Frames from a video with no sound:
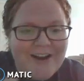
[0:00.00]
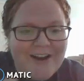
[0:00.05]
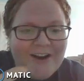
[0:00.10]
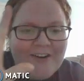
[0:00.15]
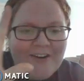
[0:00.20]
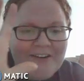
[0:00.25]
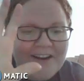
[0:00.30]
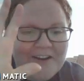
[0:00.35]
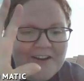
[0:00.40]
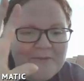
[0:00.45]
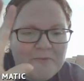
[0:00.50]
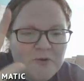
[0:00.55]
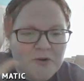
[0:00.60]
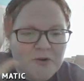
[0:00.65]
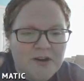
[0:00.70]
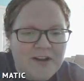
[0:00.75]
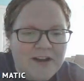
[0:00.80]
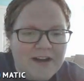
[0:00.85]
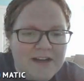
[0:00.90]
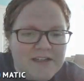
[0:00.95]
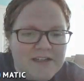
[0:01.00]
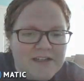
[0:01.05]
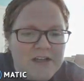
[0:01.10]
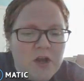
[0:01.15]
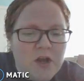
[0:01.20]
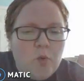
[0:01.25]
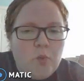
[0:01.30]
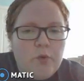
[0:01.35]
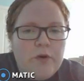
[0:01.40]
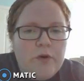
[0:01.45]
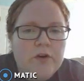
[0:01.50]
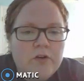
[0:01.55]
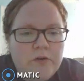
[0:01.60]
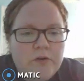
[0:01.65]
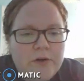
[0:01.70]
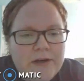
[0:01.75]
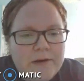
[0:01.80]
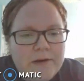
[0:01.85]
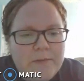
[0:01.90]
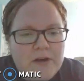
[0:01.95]
All right, good morning, guys. We are
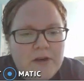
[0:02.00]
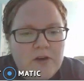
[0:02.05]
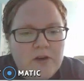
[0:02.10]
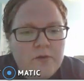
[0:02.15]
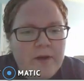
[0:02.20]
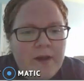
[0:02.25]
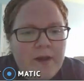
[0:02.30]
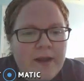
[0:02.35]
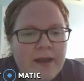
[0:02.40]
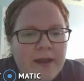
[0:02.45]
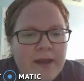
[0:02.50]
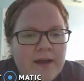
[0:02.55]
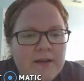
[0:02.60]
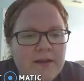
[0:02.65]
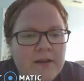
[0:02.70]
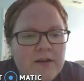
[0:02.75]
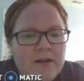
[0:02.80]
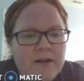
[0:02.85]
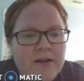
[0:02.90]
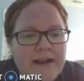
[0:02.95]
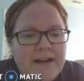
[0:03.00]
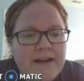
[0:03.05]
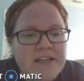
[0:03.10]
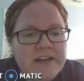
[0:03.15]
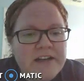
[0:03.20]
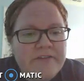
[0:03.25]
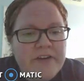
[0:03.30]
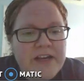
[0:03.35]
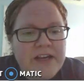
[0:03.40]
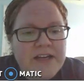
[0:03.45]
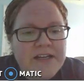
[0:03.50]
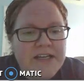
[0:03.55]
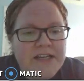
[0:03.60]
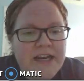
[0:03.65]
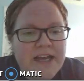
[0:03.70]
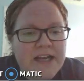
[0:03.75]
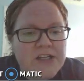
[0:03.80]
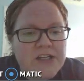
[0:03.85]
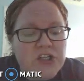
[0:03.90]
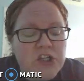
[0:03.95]
going to be doing a little activity
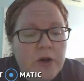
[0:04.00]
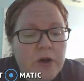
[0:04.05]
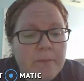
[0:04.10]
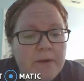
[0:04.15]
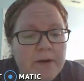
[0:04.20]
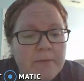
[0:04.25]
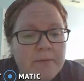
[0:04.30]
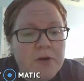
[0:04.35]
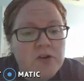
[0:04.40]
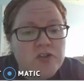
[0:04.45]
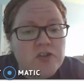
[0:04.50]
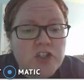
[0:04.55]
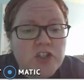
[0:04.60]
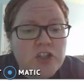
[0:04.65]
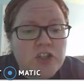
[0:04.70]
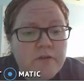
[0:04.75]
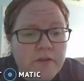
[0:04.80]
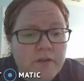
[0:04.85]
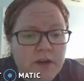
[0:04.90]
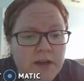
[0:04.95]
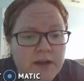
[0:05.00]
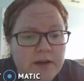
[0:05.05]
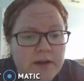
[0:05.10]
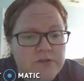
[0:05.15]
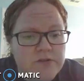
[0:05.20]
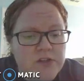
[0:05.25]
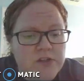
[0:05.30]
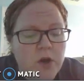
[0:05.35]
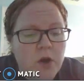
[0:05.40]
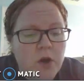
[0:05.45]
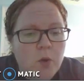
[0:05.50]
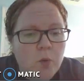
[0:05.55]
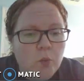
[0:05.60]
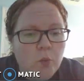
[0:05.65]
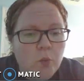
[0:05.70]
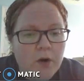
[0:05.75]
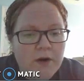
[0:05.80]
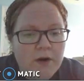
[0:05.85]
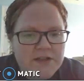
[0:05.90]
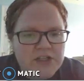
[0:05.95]
today, so I'm going to post two videos.
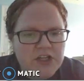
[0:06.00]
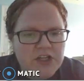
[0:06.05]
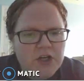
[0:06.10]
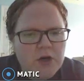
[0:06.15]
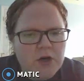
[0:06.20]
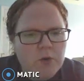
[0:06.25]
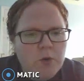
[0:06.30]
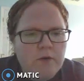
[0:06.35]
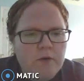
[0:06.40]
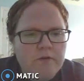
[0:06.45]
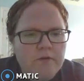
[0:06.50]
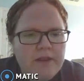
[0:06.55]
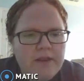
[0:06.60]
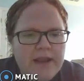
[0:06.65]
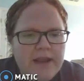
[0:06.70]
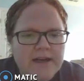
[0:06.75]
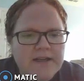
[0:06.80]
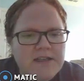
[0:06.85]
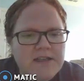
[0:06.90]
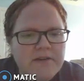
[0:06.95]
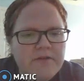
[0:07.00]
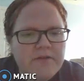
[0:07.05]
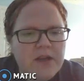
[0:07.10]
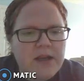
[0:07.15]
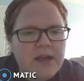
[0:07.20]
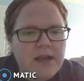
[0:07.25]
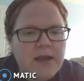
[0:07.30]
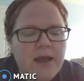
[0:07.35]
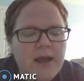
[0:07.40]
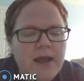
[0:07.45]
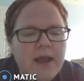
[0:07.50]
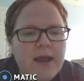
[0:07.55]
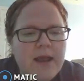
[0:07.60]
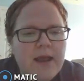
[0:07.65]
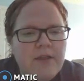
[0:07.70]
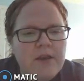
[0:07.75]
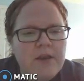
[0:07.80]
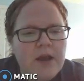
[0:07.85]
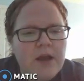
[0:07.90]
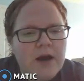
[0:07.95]
One to go over the activity
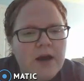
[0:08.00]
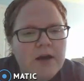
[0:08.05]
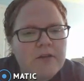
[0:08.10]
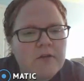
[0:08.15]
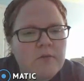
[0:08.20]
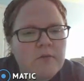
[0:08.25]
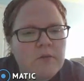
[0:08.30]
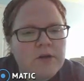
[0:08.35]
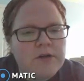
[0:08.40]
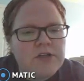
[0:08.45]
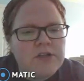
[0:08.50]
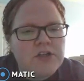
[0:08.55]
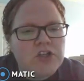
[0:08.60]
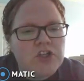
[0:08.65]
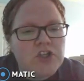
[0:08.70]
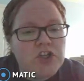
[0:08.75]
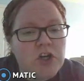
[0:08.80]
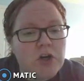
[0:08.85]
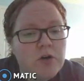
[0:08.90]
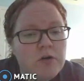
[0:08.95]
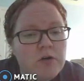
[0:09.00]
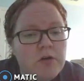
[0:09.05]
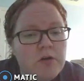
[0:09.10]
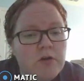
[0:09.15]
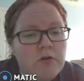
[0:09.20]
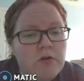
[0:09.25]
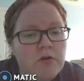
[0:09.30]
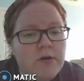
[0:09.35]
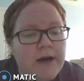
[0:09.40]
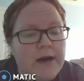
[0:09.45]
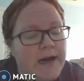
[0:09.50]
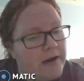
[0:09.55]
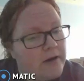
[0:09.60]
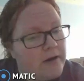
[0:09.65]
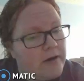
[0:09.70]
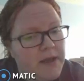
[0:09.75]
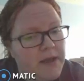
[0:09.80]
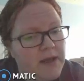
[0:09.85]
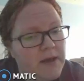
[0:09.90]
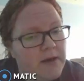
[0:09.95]
and the other one to show you how to
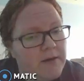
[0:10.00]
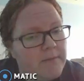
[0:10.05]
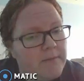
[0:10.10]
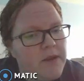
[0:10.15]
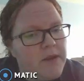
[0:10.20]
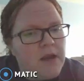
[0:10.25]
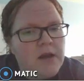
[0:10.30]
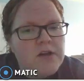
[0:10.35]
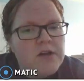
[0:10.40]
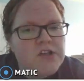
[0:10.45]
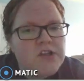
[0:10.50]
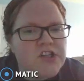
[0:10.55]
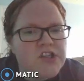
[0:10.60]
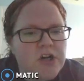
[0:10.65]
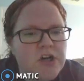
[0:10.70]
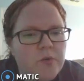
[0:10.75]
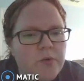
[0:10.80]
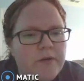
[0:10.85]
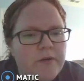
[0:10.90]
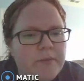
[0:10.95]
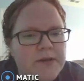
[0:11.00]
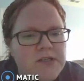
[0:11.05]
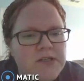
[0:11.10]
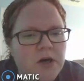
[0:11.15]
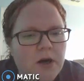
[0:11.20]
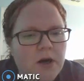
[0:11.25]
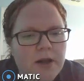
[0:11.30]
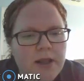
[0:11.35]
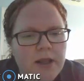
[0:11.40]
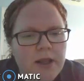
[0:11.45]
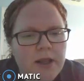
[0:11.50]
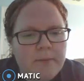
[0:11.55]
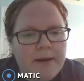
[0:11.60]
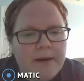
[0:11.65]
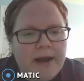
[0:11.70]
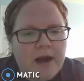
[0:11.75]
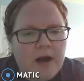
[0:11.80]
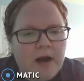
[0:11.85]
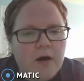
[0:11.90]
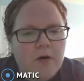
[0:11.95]
make it. So we've been talking
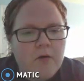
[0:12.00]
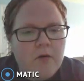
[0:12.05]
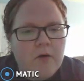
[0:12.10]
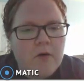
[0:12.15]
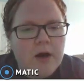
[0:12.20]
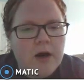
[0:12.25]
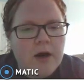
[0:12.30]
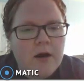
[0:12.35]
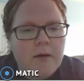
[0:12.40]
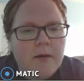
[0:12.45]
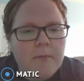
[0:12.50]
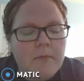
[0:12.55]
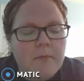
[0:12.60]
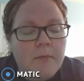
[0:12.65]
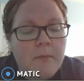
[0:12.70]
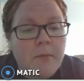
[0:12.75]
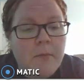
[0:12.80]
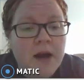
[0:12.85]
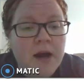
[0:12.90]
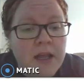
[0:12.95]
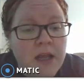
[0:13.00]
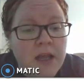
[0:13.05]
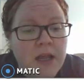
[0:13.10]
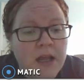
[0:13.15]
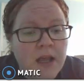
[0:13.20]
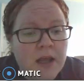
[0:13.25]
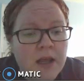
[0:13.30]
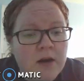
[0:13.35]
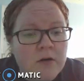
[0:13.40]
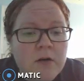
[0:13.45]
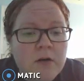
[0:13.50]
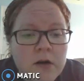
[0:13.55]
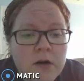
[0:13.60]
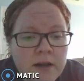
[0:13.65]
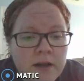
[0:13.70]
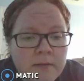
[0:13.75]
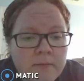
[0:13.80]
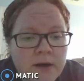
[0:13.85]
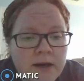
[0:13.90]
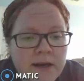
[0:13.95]
about money and
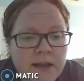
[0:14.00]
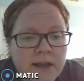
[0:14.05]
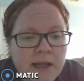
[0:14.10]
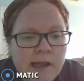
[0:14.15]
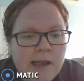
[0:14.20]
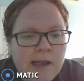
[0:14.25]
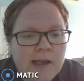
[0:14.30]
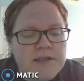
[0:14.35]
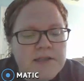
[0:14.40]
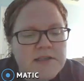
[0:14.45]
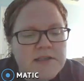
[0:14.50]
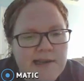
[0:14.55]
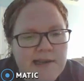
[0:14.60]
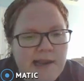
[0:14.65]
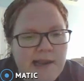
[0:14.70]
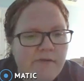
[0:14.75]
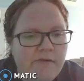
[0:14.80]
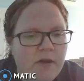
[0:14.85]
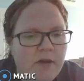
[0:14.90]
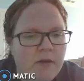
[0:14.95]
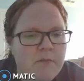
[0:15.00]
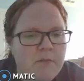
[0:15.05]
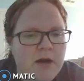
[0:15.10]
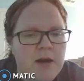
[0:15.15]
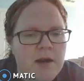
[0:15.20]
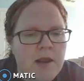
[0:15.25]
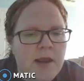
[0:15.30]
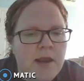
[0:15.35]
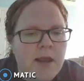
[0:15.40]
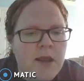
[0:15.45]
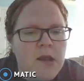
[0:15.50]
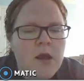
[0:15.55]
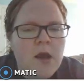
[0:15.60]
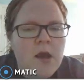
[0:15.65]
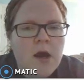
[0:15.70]
earning money and saving money.